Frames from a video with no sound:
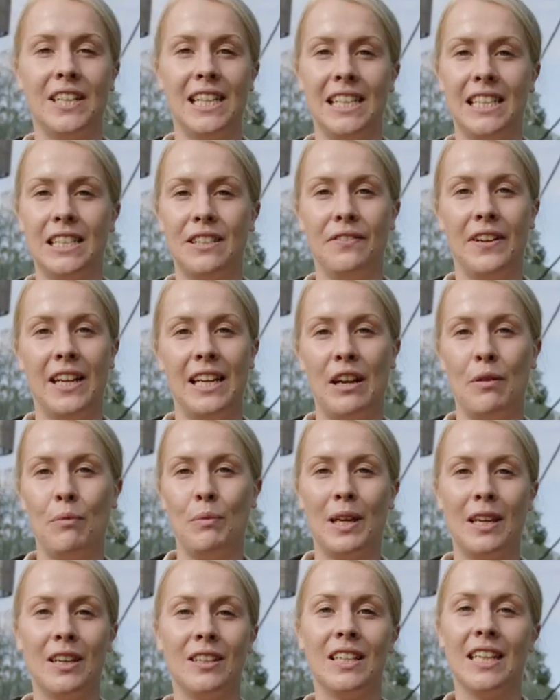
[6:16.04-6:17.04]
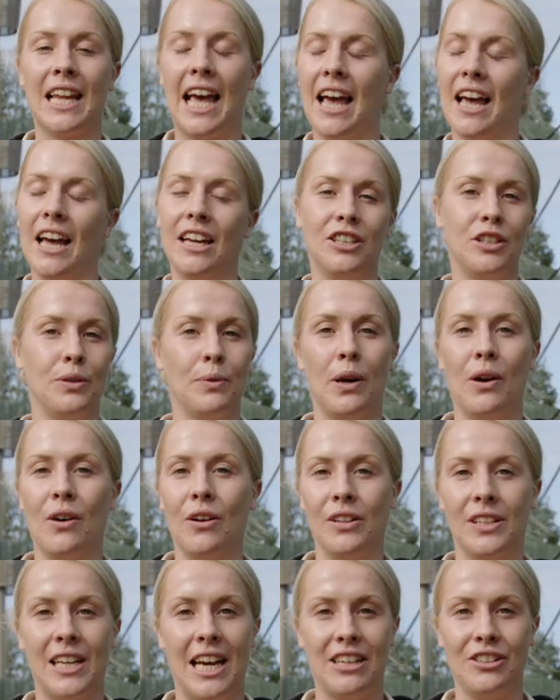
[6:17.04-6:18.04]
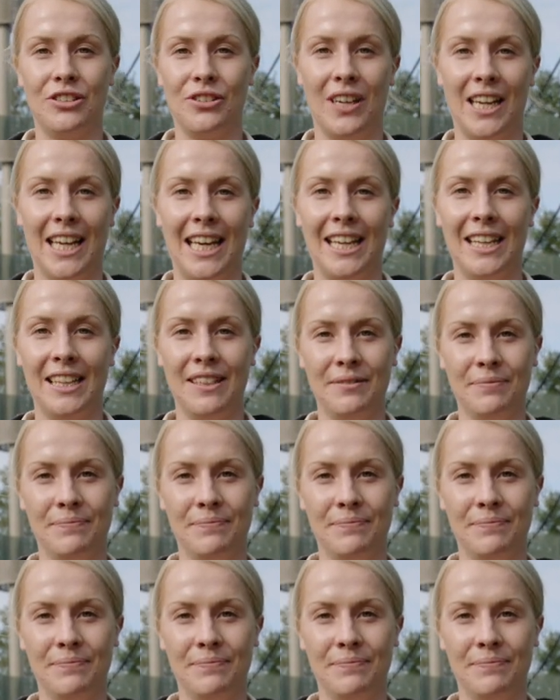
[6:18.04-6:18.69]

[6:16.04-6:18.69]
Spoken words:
to intervene and we could let her do it all naturally.